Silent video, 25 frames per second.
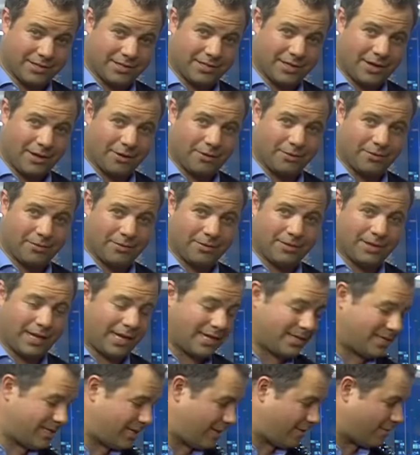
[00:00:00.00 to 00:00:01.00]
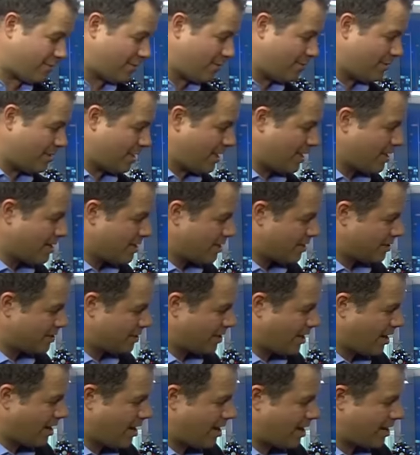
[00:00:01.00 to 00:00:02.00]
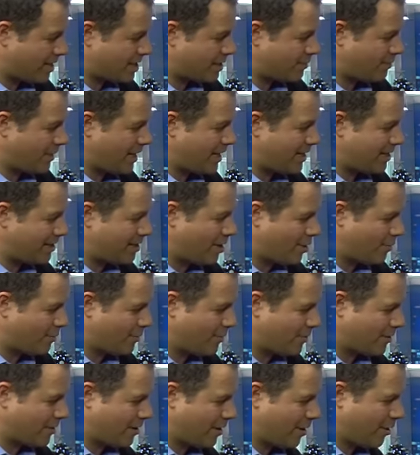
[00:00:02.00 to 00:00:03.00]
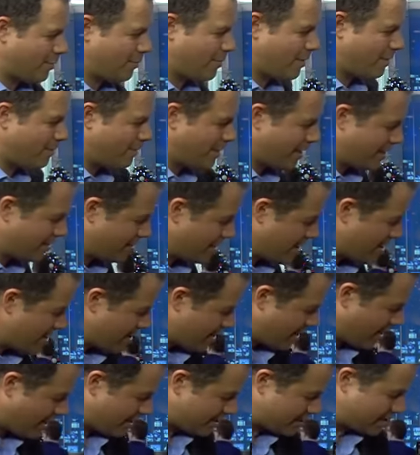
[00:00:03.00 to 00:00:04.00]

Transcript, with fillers: So that's it from the tyre explaining notebook. Hope it made uh,